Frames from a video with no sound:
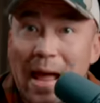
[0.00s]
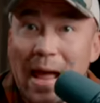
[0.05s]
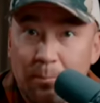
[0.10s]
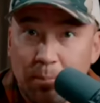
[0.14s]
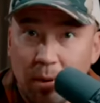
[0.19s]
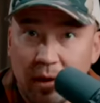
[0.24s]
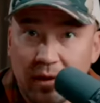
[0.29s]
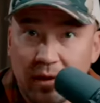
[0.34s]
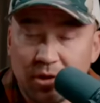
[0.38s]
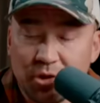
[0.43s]

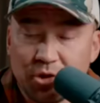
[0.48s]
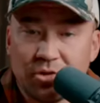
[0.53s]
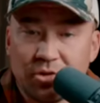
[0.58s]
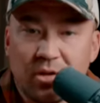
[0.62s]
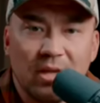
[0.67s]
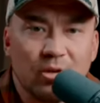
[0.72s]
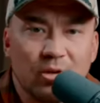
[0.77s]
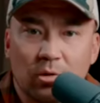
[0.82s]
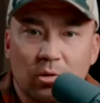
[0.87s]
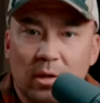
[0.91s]
punished,
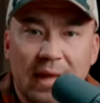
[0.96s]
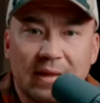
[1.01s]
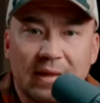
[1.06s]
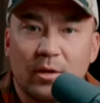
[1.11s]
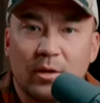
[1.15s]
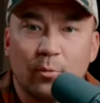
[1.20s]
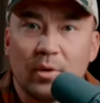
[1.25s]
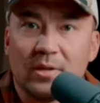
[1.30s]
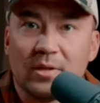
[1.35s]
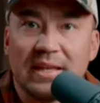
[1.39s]
and you're likely
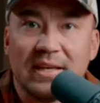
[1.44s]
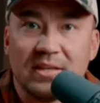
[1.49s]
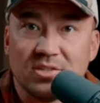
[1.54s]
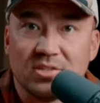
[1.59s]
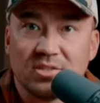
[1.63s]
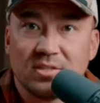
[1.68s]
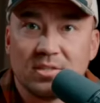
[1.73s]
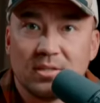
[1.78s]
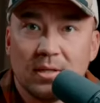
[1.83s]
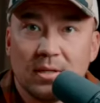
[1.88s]

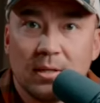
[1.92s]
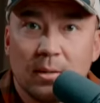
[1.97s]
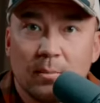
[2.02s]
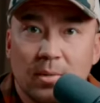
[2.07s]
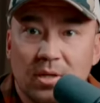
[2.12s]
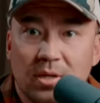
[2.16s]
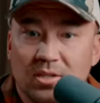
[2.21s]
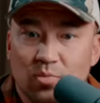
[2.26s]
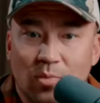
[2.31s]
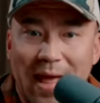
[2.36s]
released
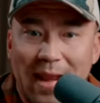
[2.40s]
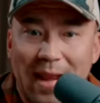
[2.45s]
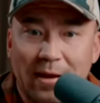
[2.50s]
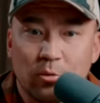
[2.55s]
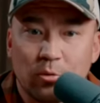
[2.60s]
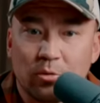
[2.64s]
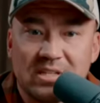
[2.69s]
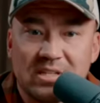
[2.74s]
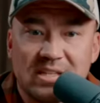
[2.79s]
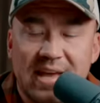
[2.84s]
because radical
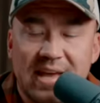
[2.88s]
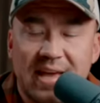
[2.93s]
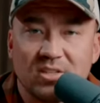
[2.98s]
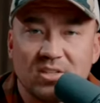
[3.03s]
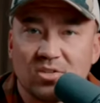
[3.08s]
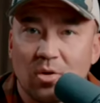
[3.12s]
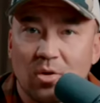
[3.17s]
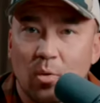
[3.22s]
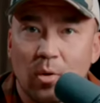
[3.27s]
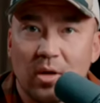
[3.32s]
DAs
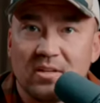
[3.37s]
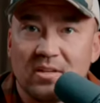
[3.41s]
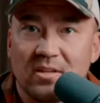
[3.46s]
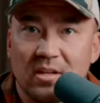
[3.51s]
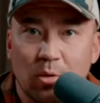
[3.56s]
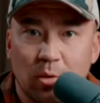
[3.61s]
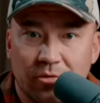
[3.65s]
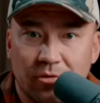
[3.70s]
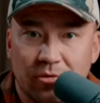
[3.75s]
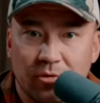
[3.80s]
don't want to deal
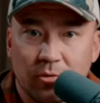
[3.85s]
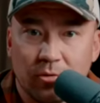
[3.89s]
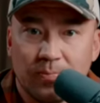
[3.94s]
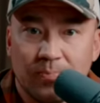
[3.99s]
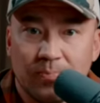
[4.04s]
with you.